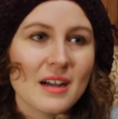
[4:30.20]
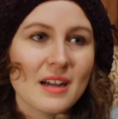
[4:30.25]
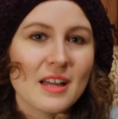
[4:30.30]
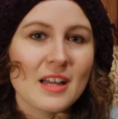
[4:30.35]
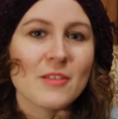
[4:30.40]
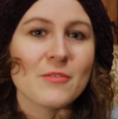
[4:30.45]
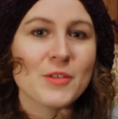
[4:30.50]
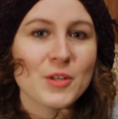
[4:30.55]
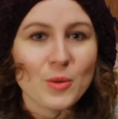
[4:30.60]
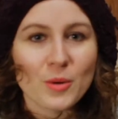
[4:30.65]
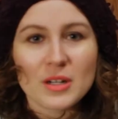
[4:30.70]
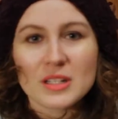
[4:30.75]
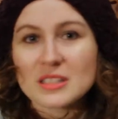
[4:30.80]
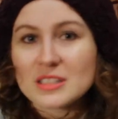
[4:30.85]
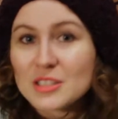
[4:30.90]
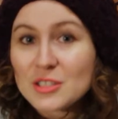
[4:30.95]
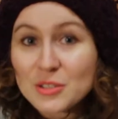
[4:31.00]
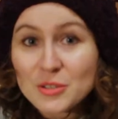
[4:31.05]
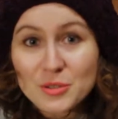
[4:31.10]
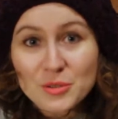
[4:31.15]
if you were
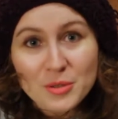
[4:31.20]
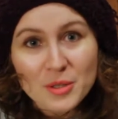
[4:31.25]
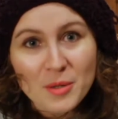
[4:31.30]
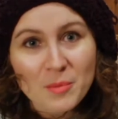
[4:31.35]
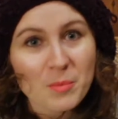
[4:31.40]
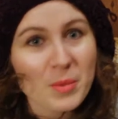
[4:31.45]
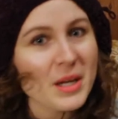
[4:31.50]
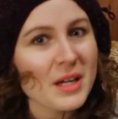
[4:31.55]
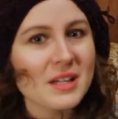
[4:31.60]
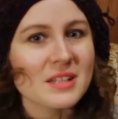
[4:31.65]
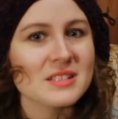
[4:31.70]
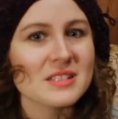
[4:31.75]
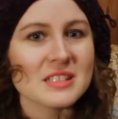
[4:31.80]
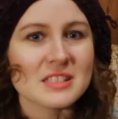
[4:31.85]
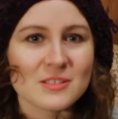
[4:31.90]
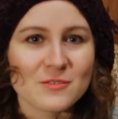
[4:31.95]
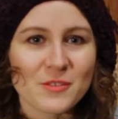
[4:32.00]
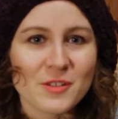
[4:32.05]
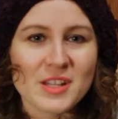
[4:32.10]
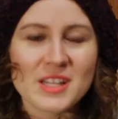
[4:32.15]
to pick a
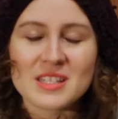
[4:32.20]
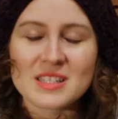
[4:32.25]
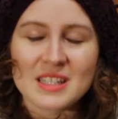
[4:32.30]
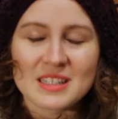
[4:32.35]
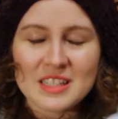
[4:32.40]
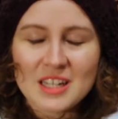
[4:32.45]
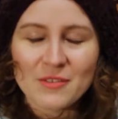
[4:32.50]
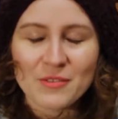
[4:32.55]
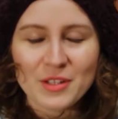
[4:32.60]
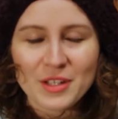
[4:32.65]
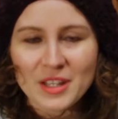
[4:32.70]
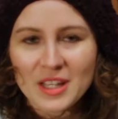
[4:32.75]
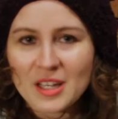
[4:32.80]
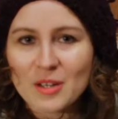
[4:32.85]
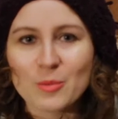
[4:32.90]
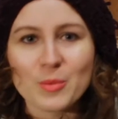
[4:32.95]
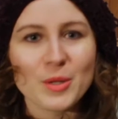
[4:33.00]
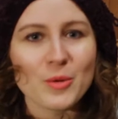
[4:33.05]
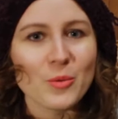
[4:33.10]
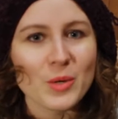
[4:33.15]
season for this, I definitely think it
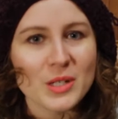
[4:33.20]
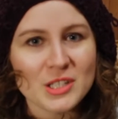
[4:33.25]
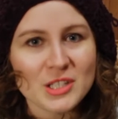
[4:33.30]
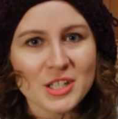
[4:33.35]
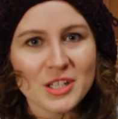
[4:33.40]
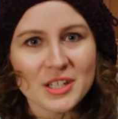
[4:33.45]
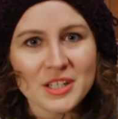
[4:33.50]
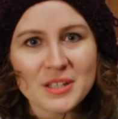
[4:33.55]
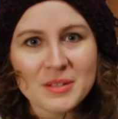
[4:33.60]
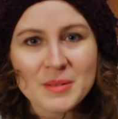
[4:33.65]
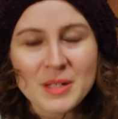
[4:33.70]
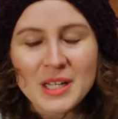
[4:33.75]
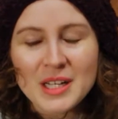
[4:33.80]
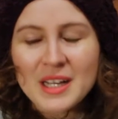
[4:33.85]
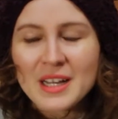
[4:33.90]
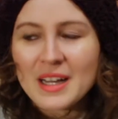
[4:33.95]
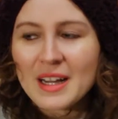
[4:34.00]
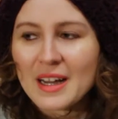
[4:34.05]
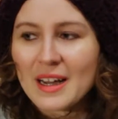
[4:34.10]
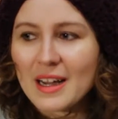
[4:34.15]
would be winter.
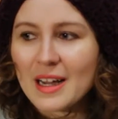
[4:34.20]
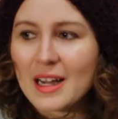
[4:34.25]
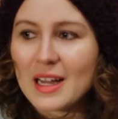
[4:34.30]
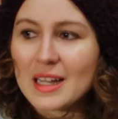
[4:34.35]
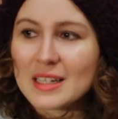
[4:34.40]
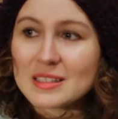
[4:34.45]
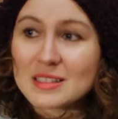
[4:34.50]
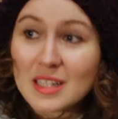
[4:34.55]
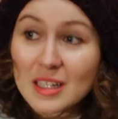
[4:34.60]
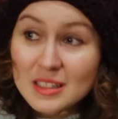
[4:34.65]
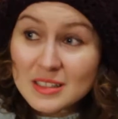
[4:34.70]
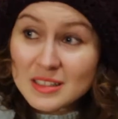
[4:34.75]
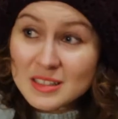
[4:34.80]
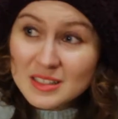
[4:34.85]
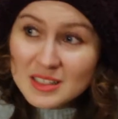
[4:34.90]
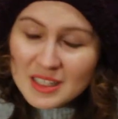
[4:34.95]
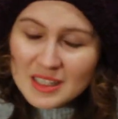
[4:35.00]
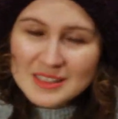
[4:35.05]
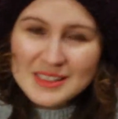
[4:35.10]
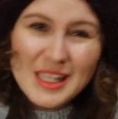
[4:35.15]
It
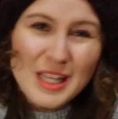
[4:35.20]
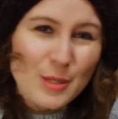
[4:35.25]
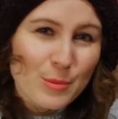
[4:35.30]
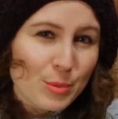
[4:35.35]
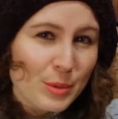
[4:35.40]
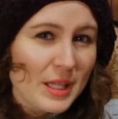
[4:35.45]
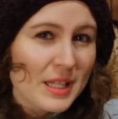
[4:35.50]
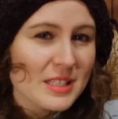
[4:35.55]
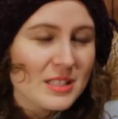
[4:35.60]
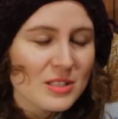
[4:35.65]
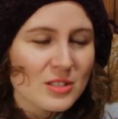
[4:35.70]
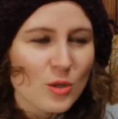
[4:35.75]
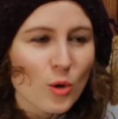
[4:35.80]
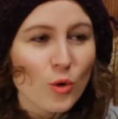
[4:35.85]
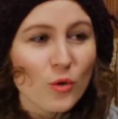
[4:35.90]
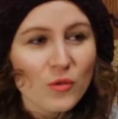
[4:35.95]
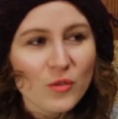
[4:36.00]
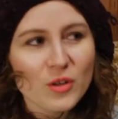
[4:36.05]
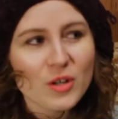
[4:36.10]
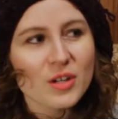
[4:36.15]
does take place
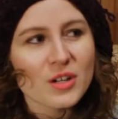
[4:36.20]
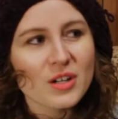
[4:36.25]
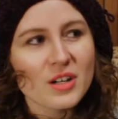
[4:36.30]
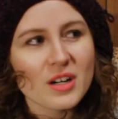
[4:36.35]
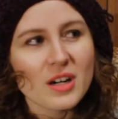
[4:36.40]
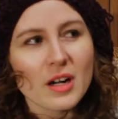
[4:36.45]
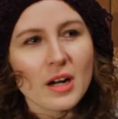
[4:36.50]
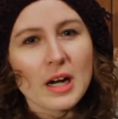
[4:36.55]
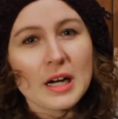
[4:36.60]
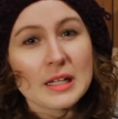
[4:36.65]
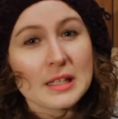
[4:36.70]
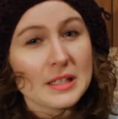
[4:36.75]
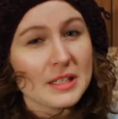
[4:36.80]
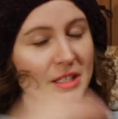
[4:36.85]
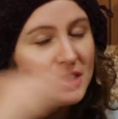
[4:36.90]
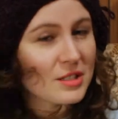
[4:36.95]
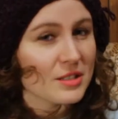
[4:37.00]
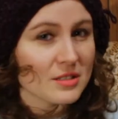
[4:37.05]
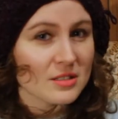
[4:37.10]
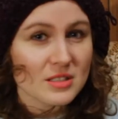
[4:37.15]
over a
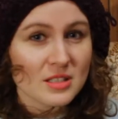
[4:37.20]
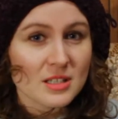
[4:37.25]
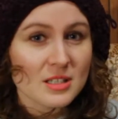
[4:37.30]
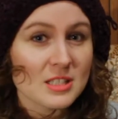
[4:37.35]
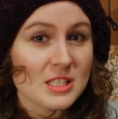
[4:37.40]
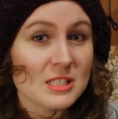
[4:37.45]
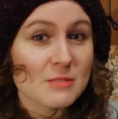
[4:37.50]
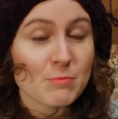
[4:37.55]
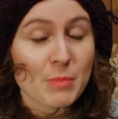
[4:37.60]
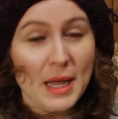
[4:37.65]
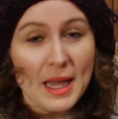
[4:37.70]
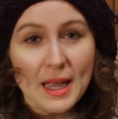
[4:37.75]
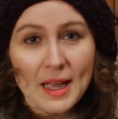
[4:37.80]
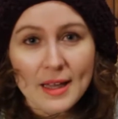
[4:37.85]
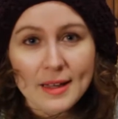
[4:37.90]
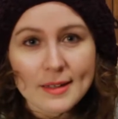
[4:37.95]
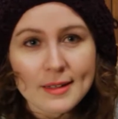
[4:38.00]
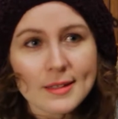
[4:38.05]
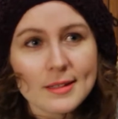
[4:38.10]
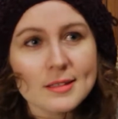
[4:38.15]
year's
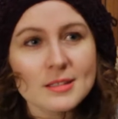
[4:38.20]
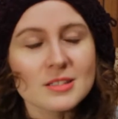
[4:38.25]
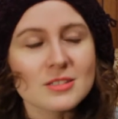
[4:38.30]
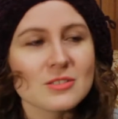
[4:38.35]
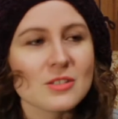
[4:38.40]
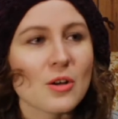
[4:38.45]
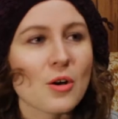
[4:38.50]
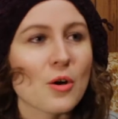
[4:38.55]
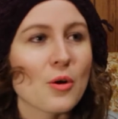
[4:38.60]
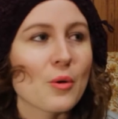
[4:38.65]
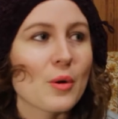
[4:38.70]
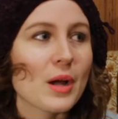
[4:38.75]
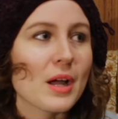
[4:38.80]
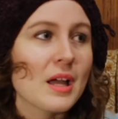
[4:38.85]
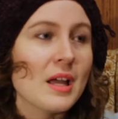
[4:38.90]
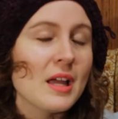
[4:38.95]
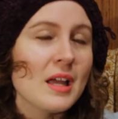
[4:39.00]
span, so